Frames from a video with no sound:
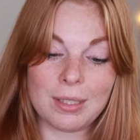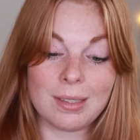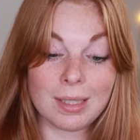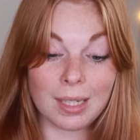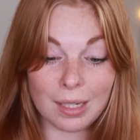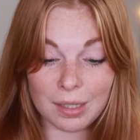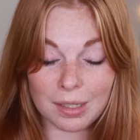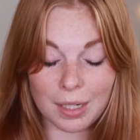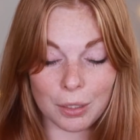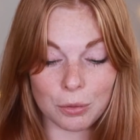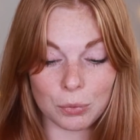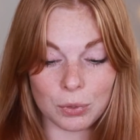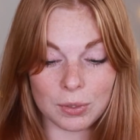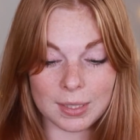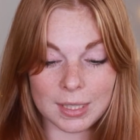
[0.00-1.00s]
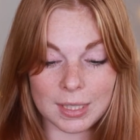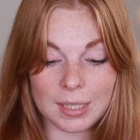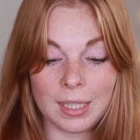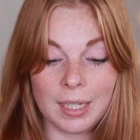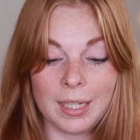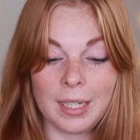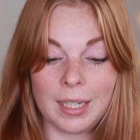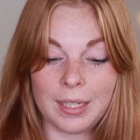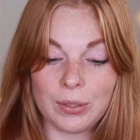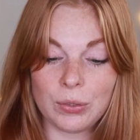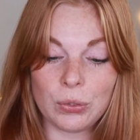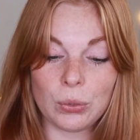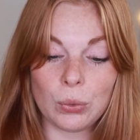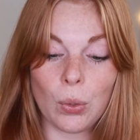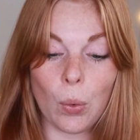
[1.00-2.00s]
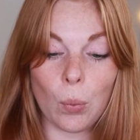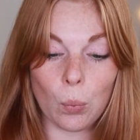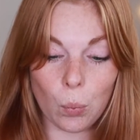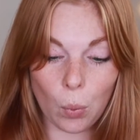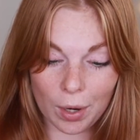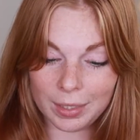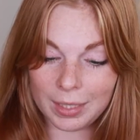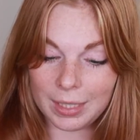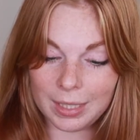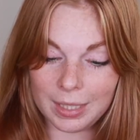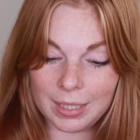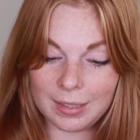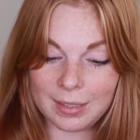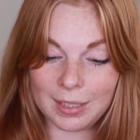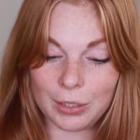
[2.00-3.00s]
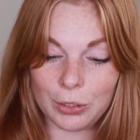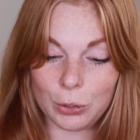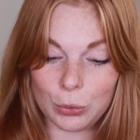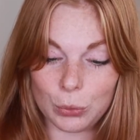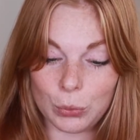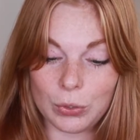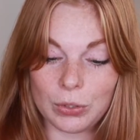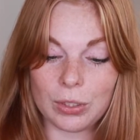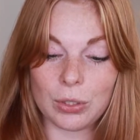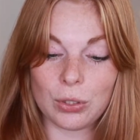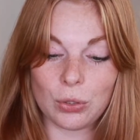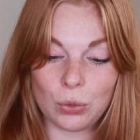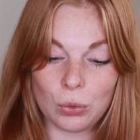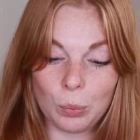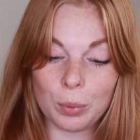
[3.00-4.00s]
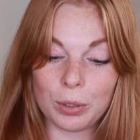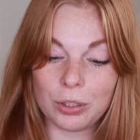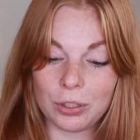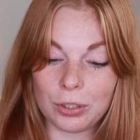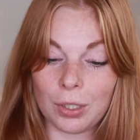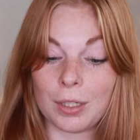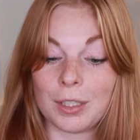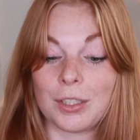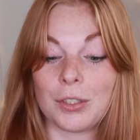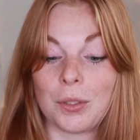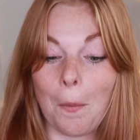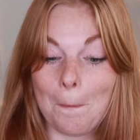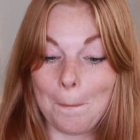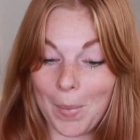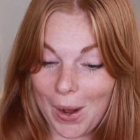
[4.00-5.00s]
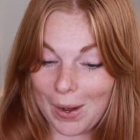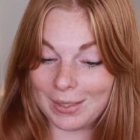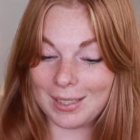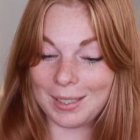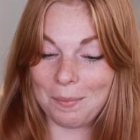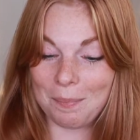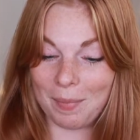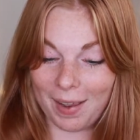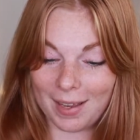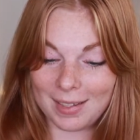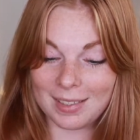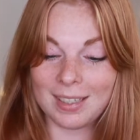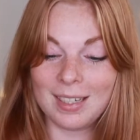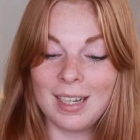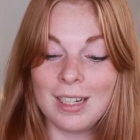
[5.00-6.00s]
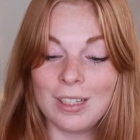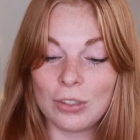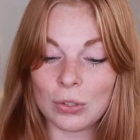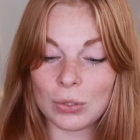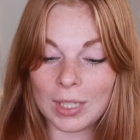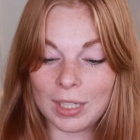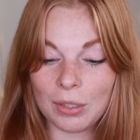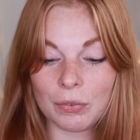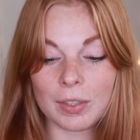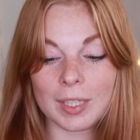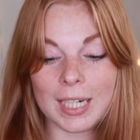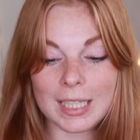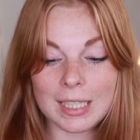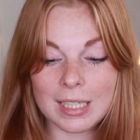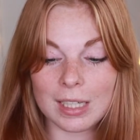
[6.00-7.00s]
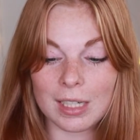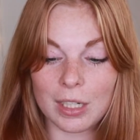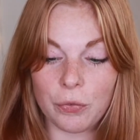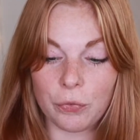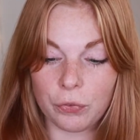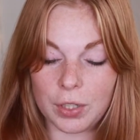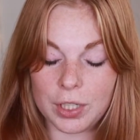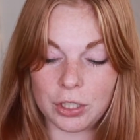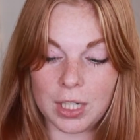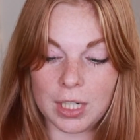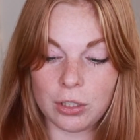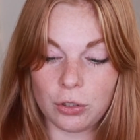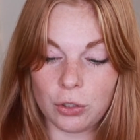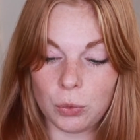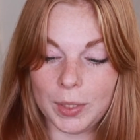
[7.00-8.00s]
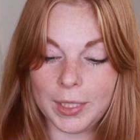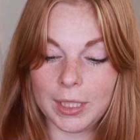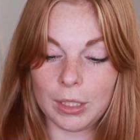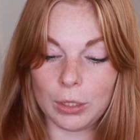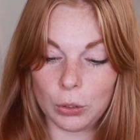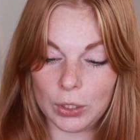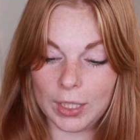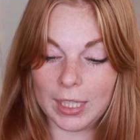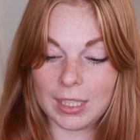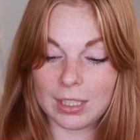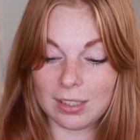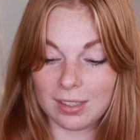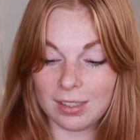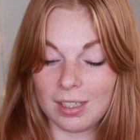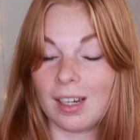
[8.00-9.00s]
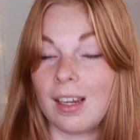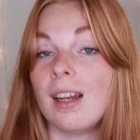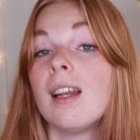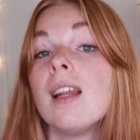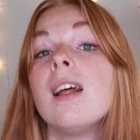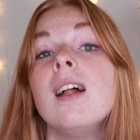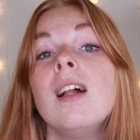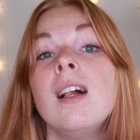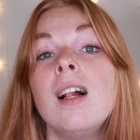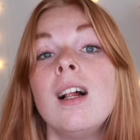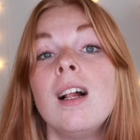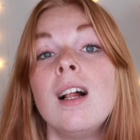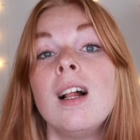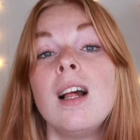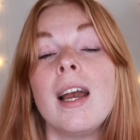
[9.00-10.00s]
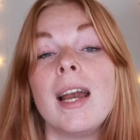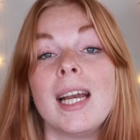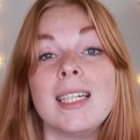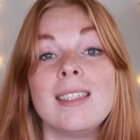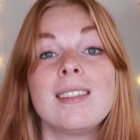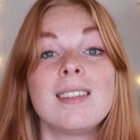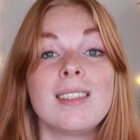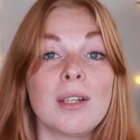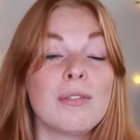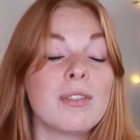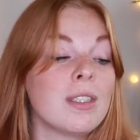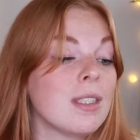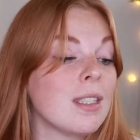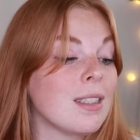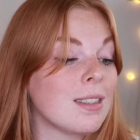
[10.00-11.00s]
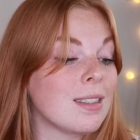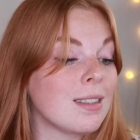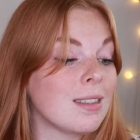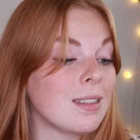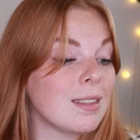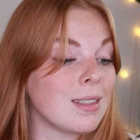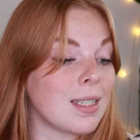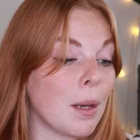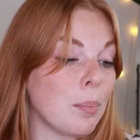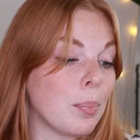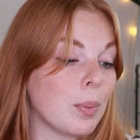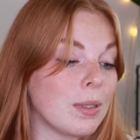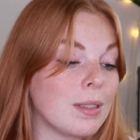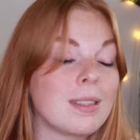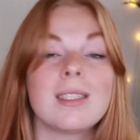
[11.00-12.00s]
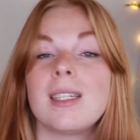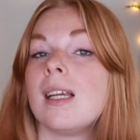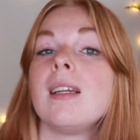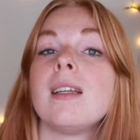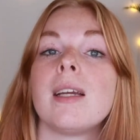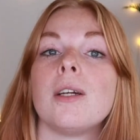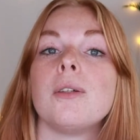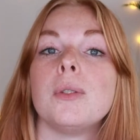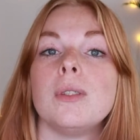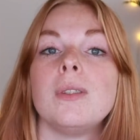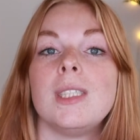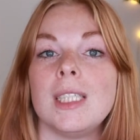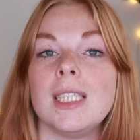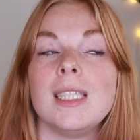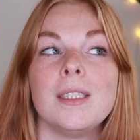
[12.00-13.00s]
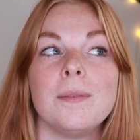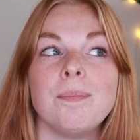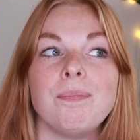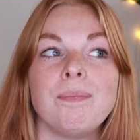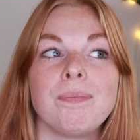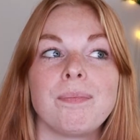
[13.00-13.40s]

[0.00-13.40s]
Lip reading: skincare routine into one easy to use supercharged mask pad to deliver instantly fresh and dewy looking skin. A 7-step skincare routine.